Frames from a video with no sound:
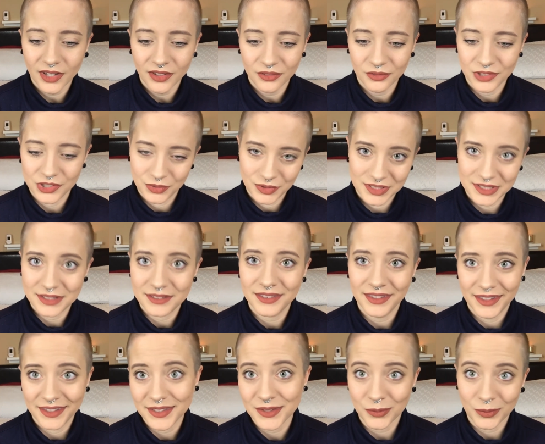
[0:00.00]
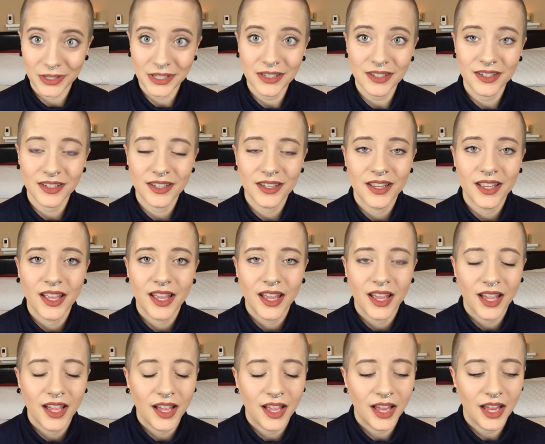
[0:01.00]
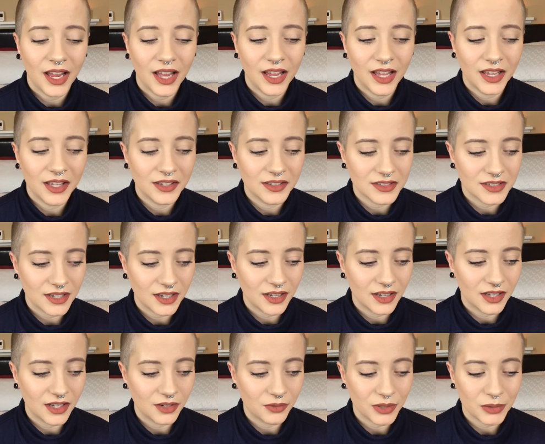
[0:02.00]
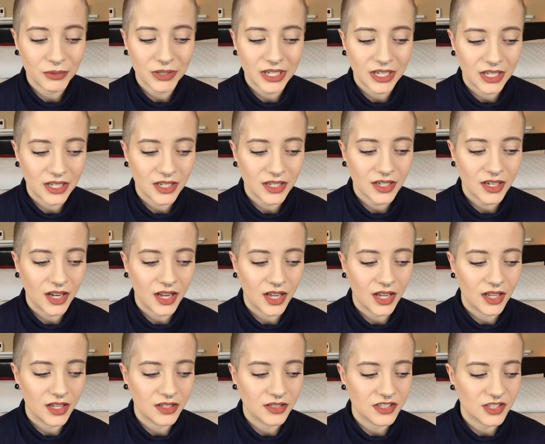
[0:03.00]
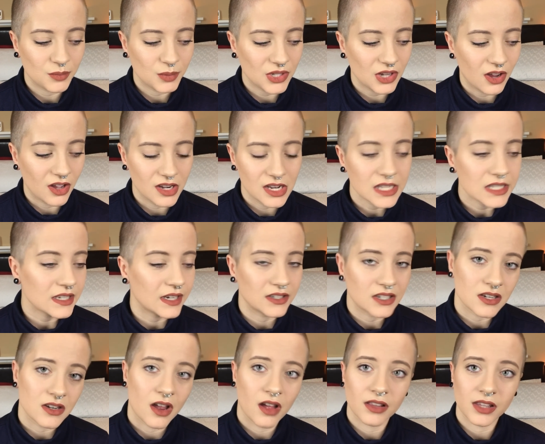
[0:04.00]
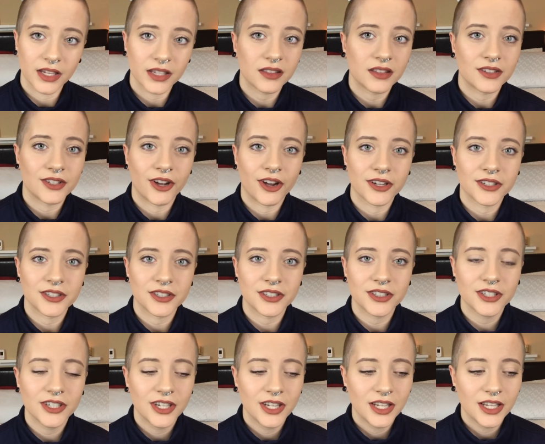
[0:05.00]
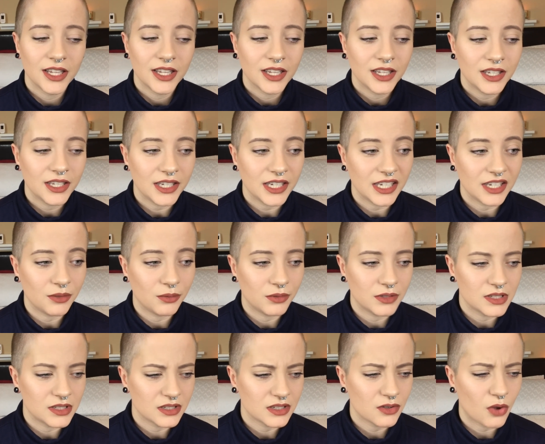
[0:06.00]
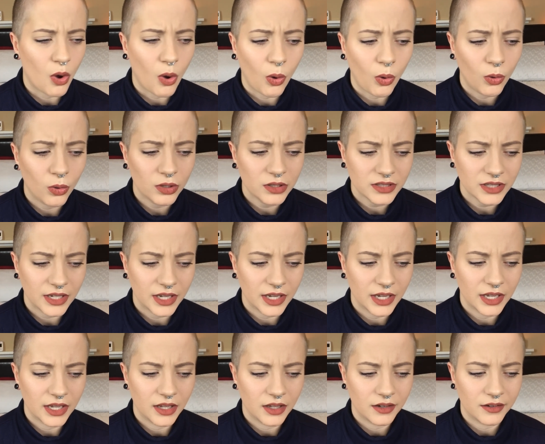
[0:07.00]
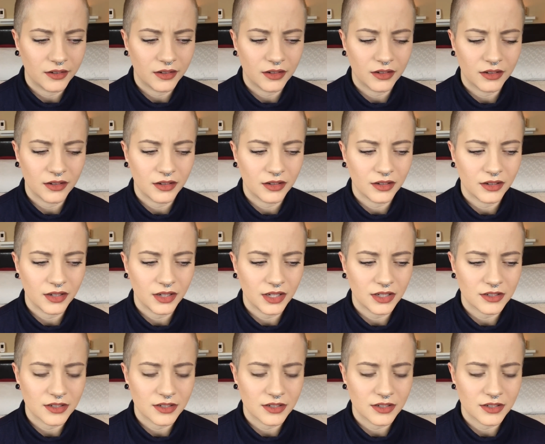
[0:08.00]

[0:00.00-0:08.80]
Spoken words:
which was this week. And we went in, and to be honest, I did not like the doctor. He was cold, and he